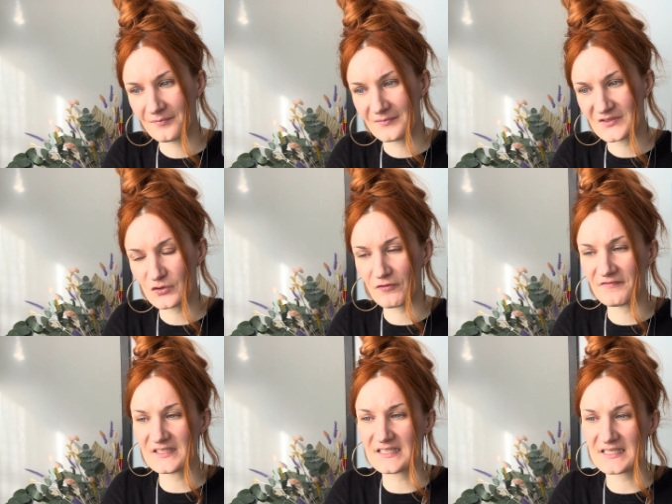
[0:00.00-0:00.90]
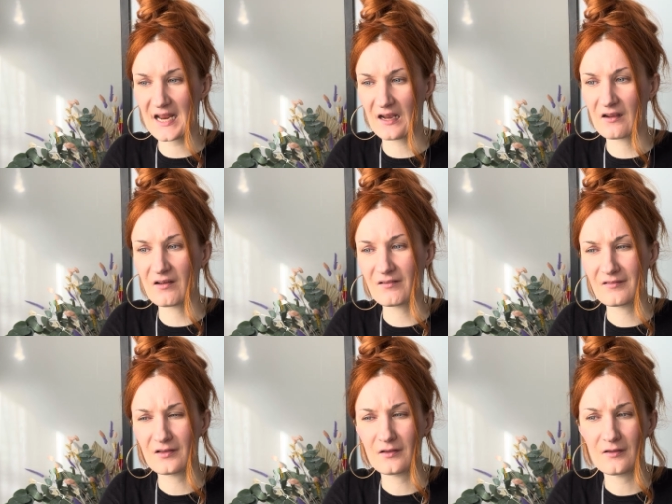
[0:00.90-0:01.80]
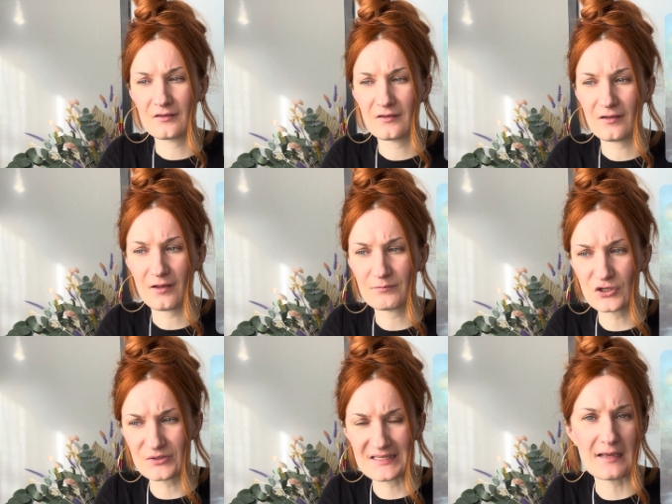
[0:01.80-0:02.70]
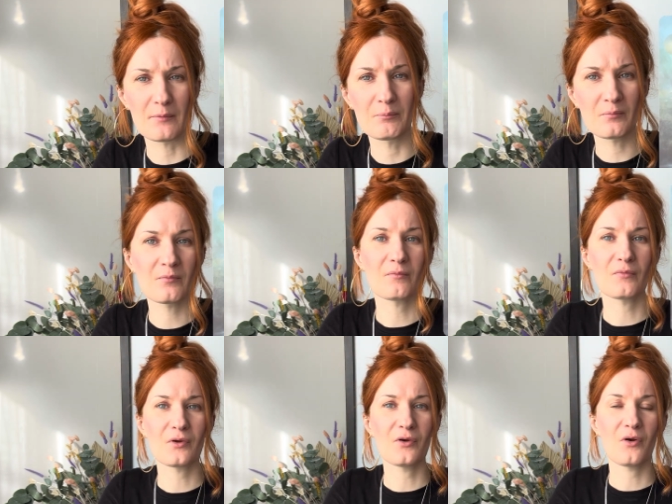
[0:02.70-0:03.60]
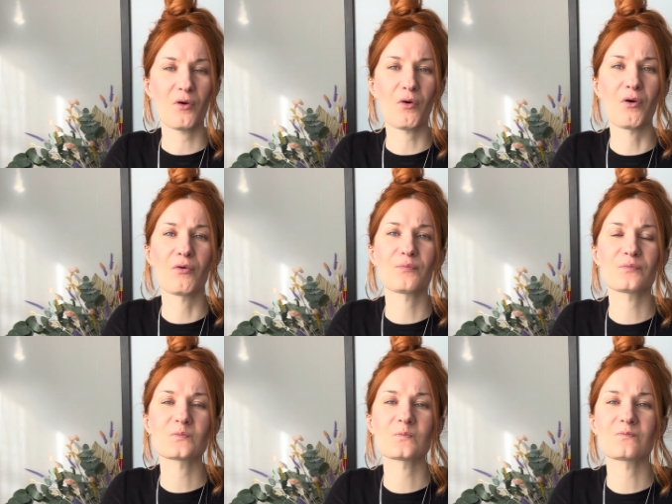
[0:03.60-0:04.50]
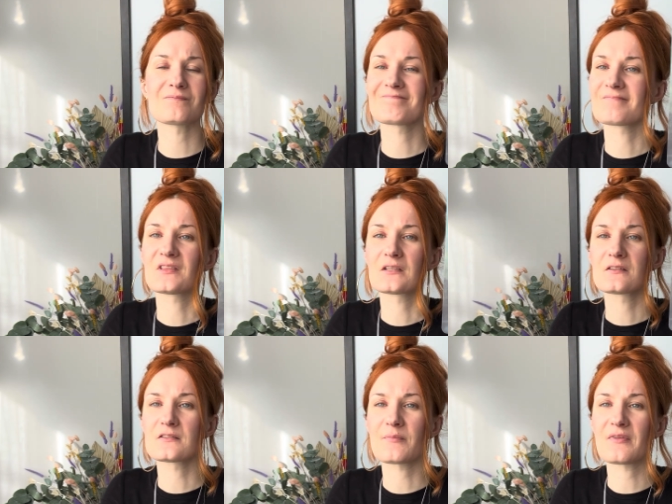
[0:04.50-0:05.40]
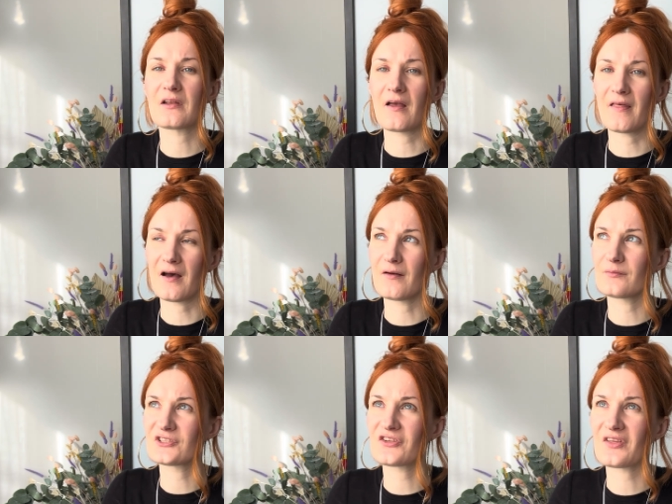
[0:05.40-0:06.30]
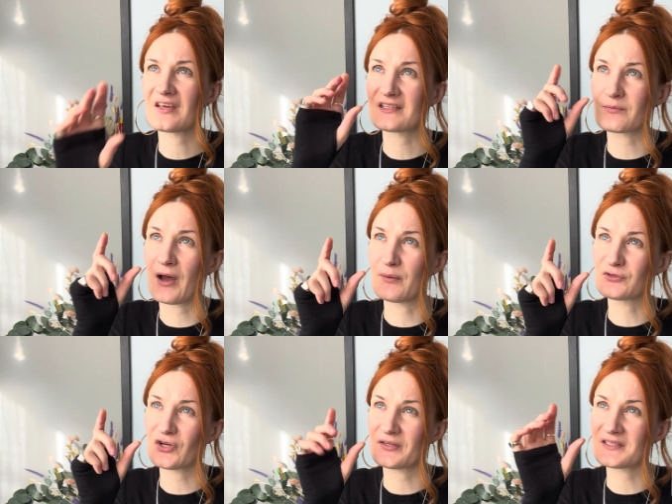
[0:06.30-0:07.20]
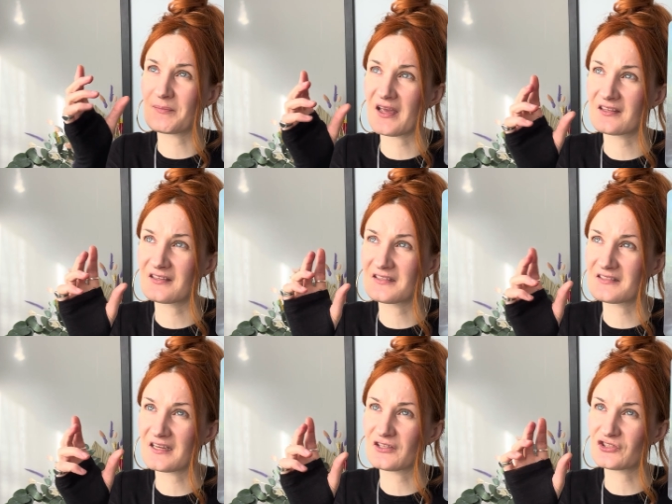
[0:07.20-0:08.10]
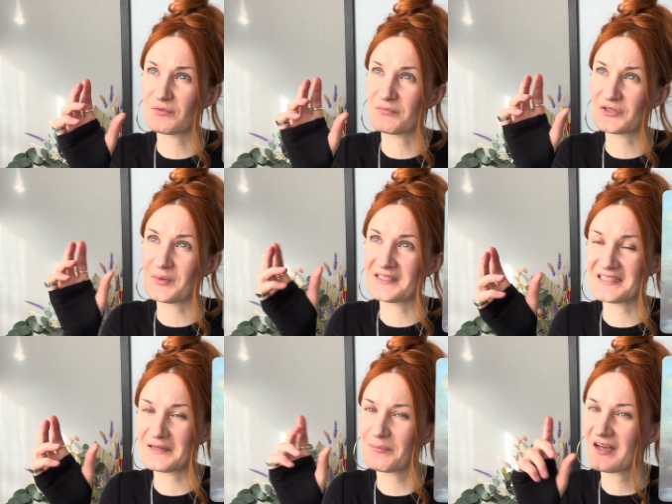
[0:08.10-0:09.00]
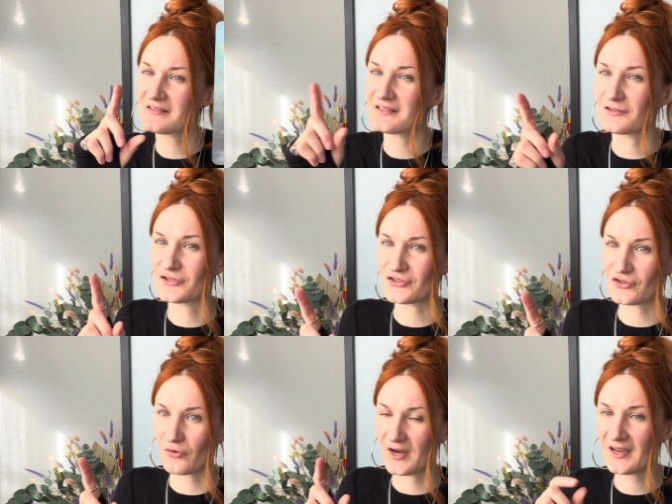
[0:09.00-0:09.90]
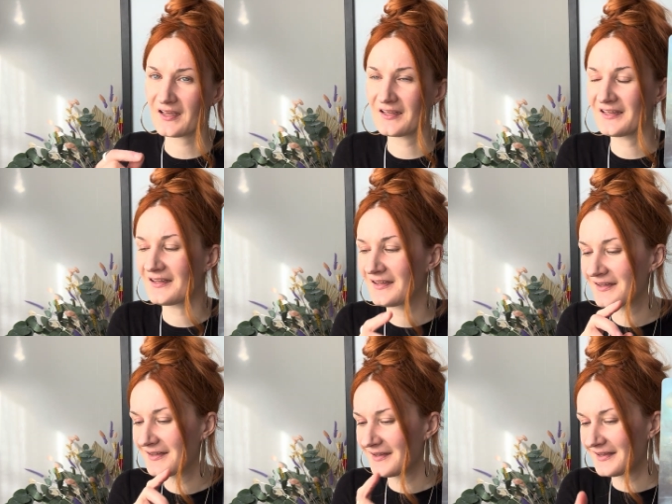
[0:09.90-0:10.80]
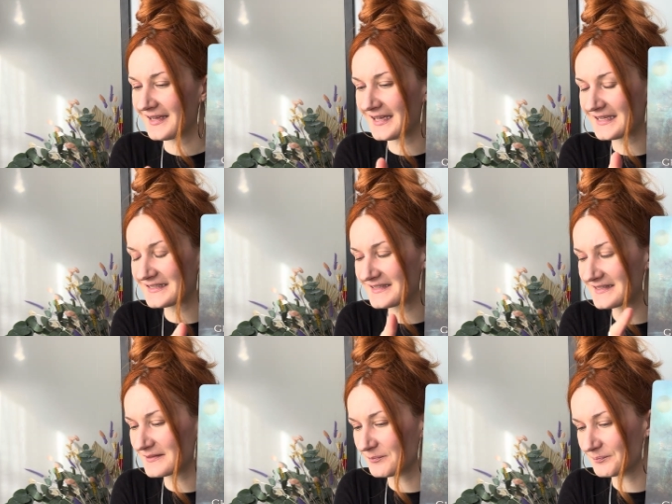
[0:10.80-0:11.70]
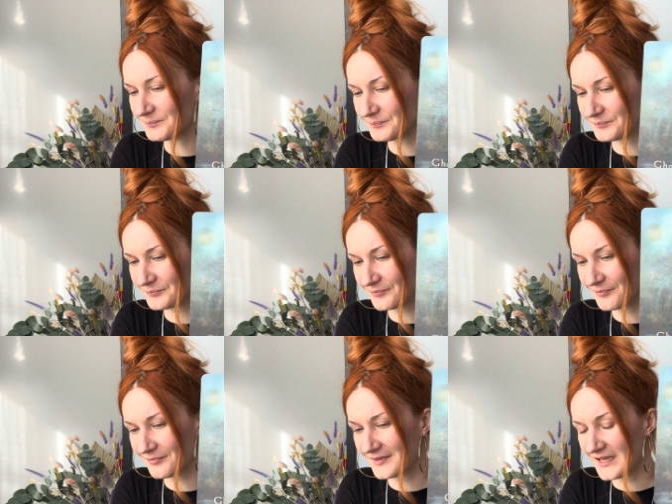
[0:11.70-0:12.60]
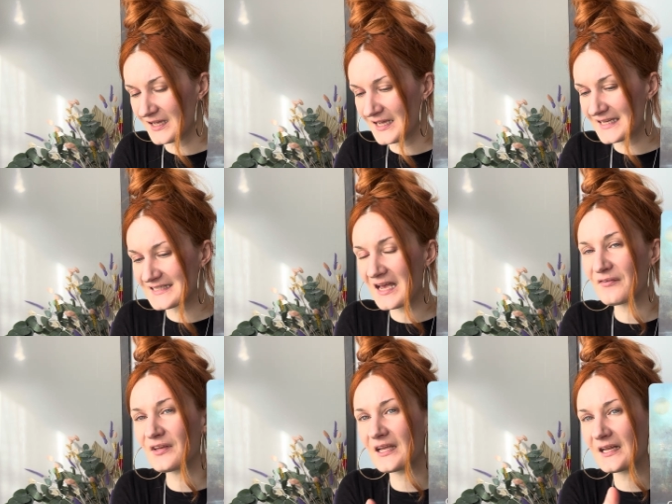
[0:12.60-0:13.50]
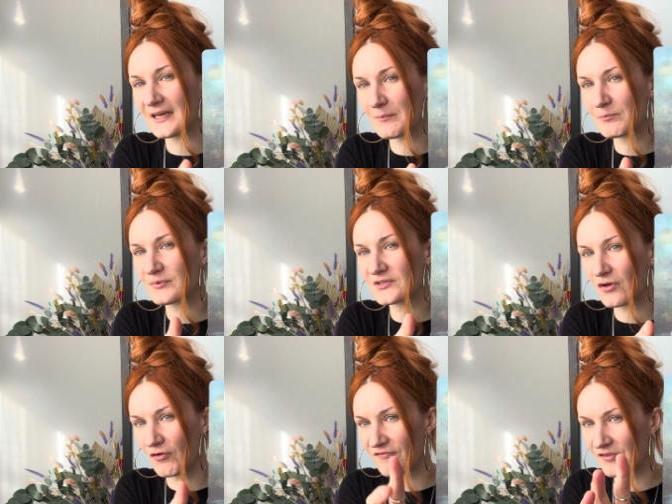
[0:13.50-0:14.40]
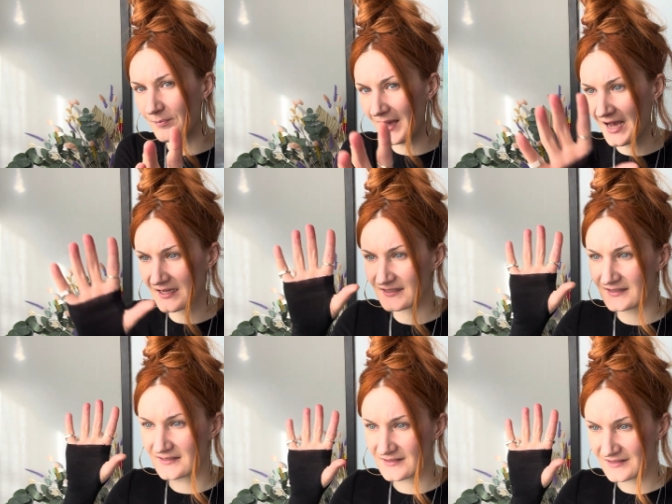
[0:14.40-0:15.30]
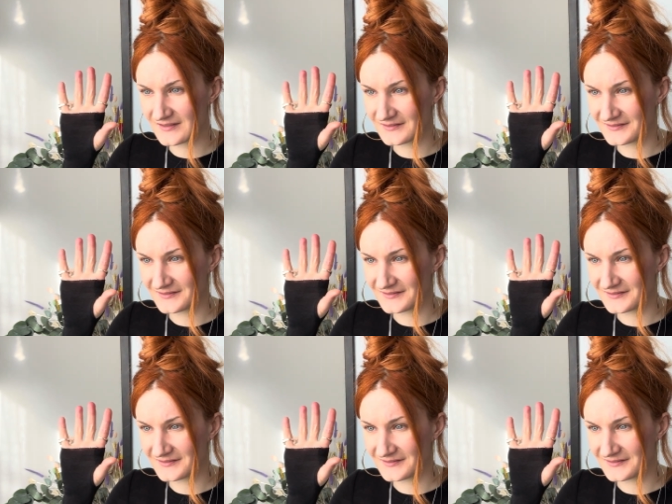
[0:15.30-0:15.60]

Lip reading: It's not visiting a museum or something like that, which I think is why I'm trying to make the distinction between deep past and historic. It's having a glimpse of the past,